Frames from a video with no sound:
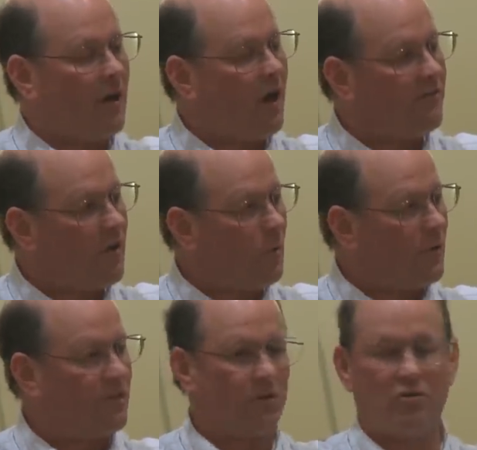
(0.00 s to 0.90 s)
of
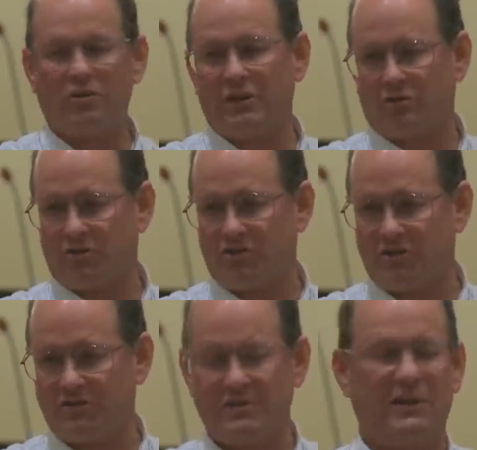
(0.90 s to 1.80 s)
what the early
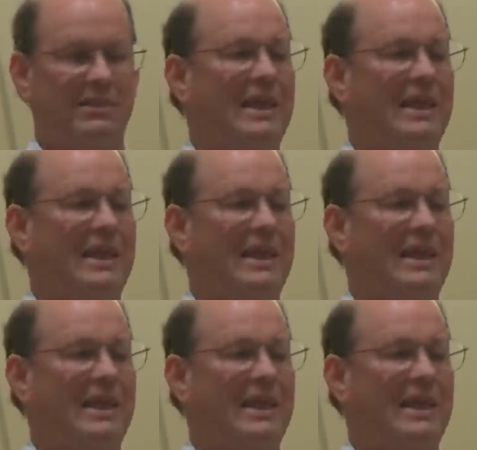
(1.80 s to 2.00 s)
Christians did.